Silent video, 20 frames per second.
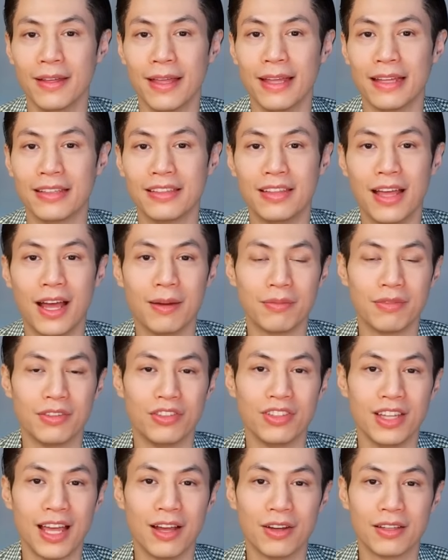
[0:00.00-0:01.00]
It's time to
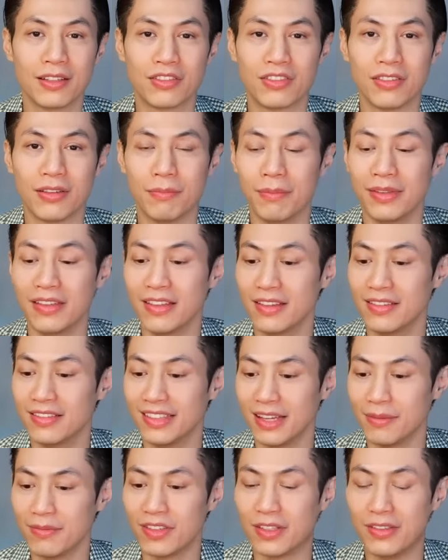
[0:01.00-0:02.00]
challenge the
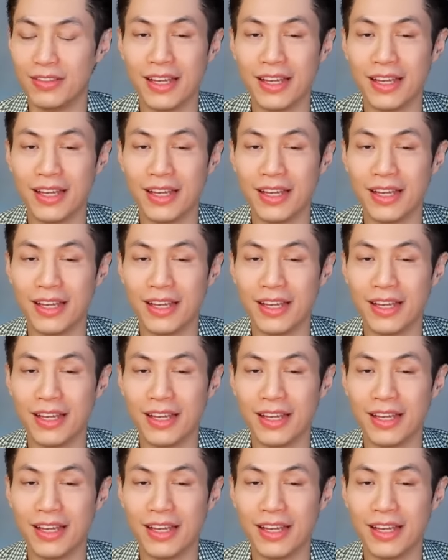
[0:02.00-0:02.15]
misconception